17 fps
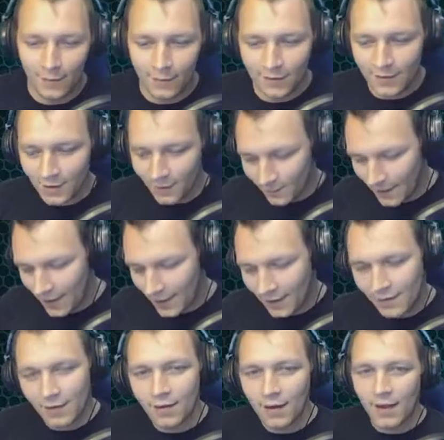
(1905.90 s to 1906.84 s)
they
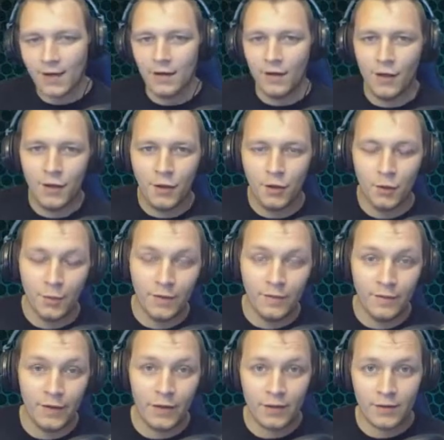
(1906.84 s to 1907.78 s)
made like a
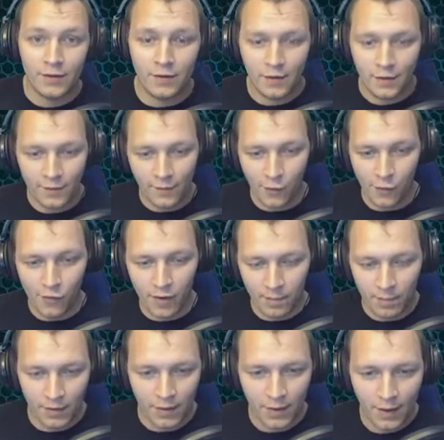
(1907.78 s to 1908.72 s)
human version of a
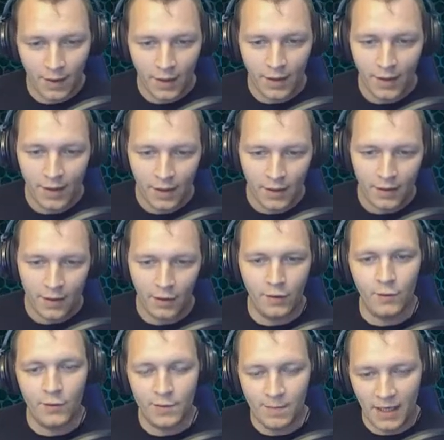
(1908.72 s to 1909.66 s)
Reaper. Or
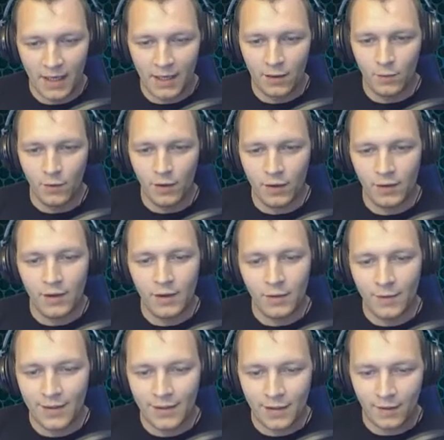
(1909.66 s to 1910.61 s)
they was making one, and
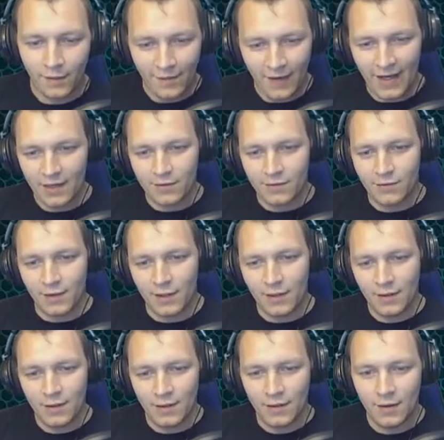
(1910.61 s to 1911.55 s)
you went to the
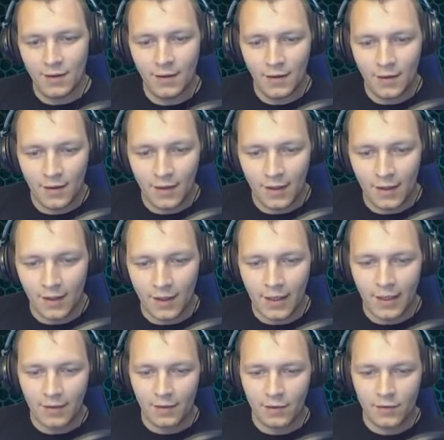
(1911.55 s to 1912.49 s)
factory, and you
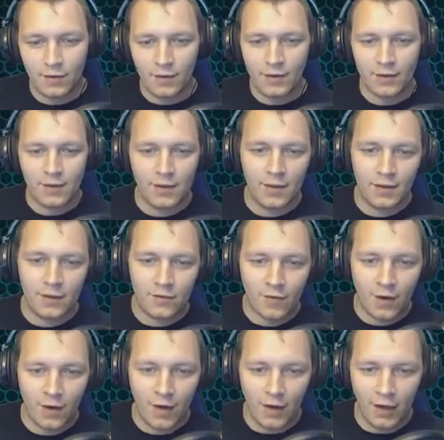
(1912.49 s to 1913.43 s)
had the choice to
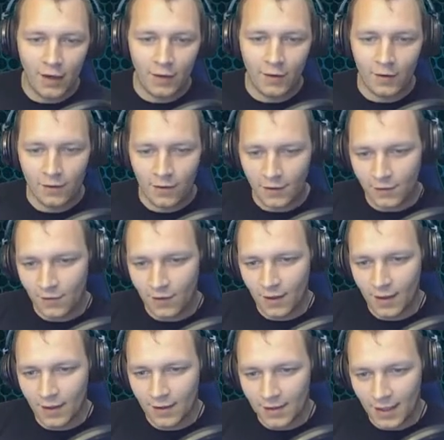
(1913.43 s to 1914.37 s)
destroy it or to
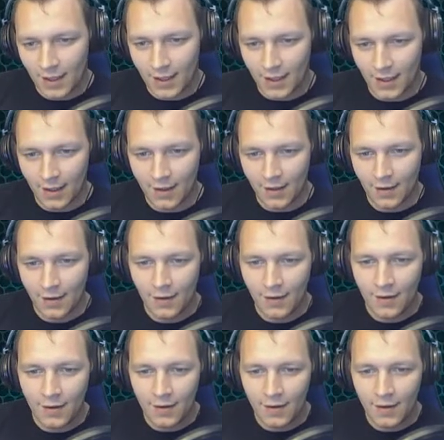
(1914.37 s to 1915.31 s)
try and take it.
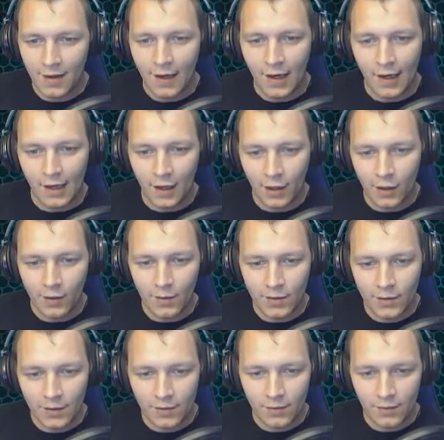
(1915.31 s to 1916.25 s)
And I
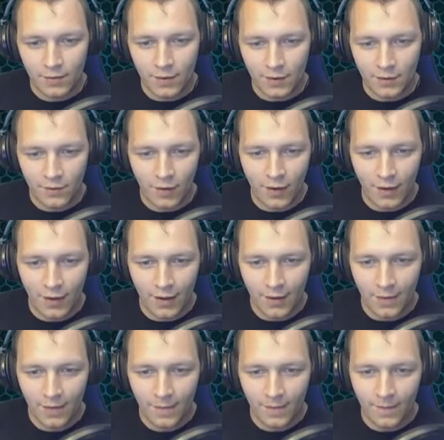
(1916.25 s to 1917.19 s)
always destroyed
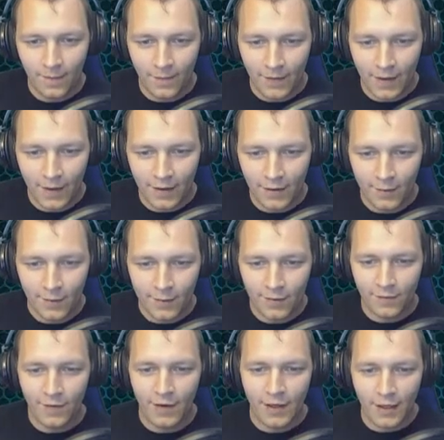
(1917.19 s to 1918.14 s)
it, and I
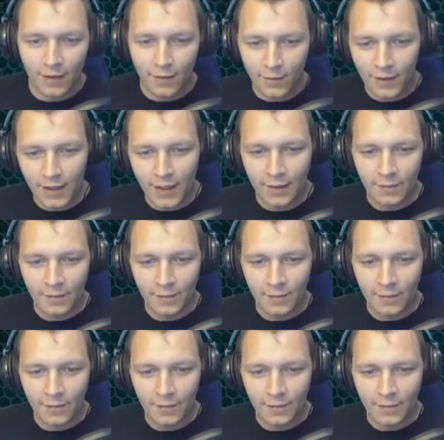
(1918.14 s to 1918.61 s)
want to find out what.